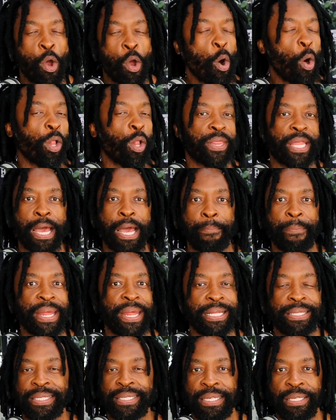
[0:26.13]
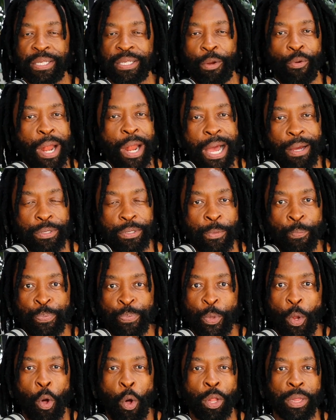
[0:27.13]
All the amenities around,
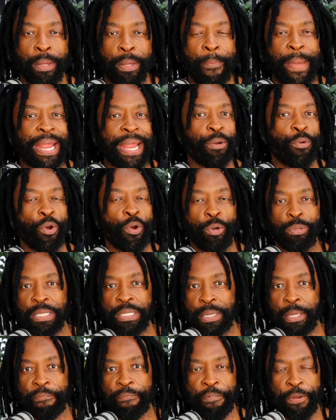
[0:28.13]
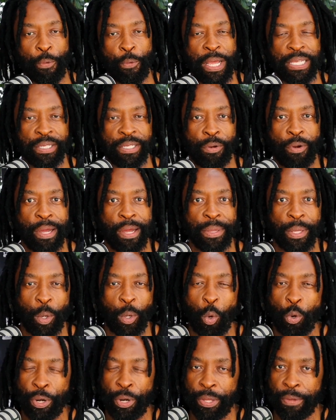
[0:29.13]
all the main roads and the freeways around the
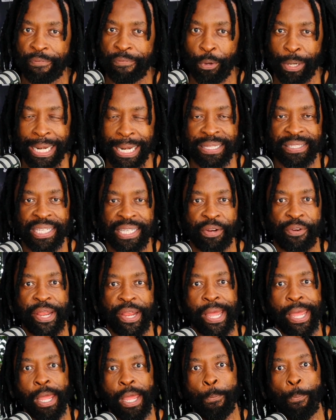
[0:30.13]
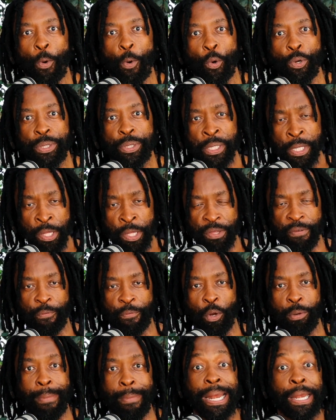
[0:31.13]
corner. You've got Lanseria Airport, you've
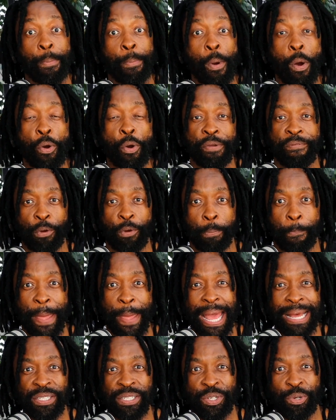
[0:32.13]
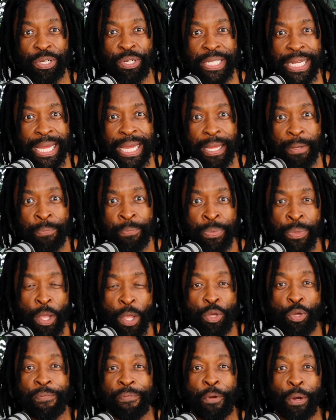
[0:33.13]
got Malibongwe, you've got Beyers, Naude,
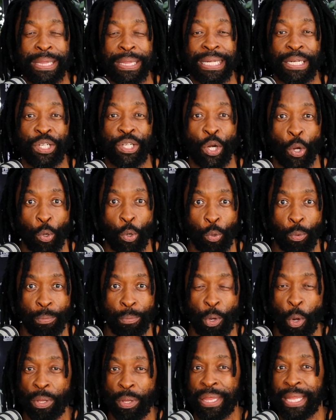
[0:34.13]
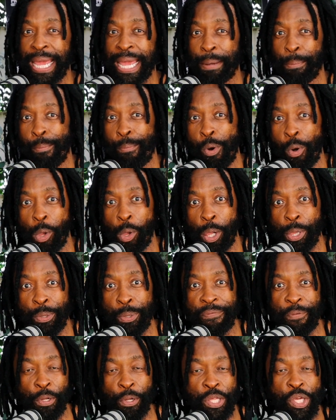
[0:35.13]
you've got the Dome, Northgate Mall,
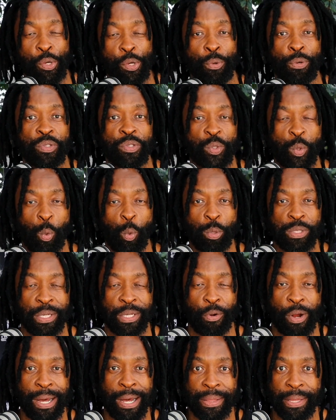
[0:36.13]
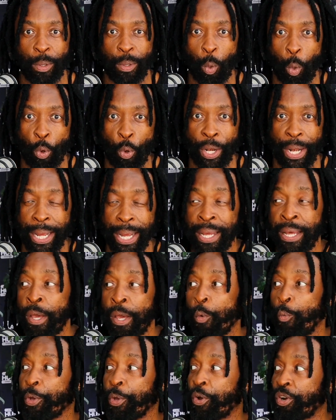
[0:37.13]
you've got Curro schools around the corner.
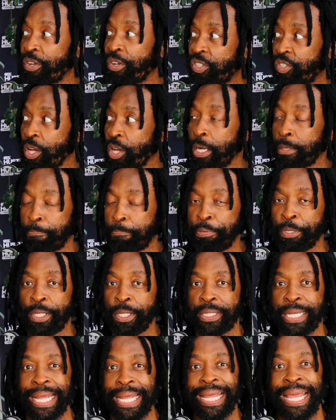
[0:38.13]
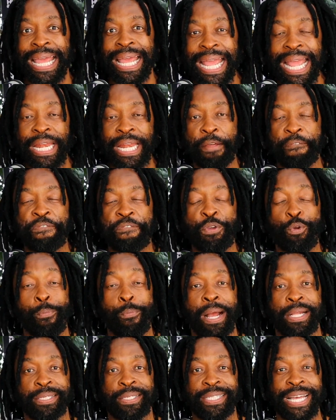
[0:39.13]
We're going to start building in a few
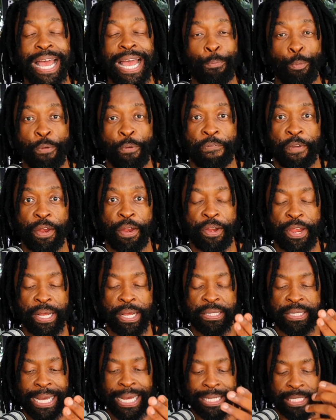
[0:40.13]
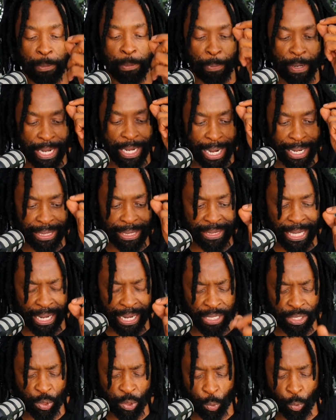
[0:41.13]
months' time. We're very excited. But now let's get
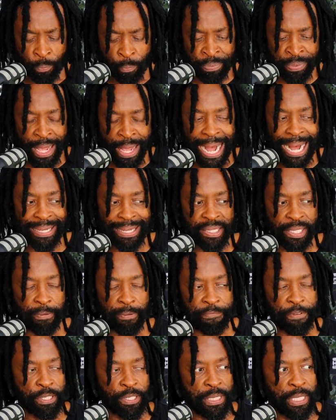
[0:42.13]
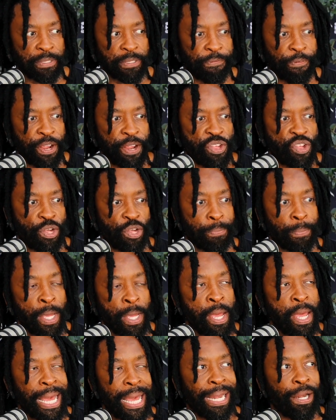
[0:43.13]
into hustle versus friendship.
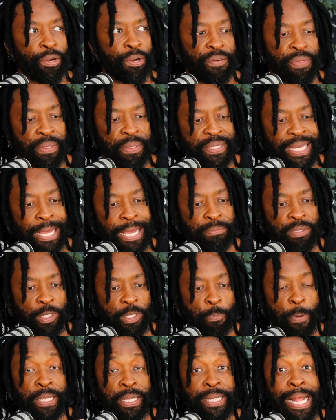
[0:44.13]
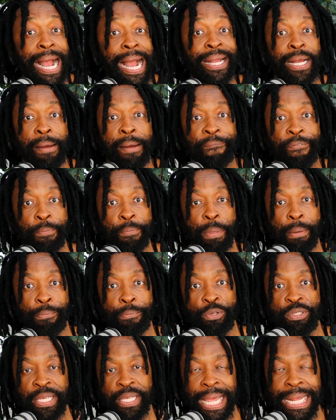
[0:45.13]
A lot of the times, especially I come from the
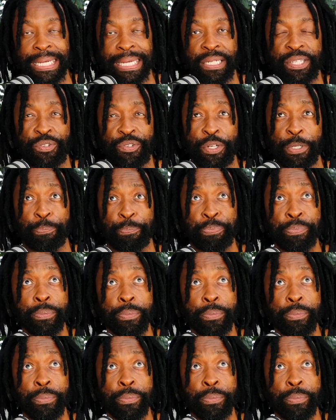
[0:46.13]
music industry.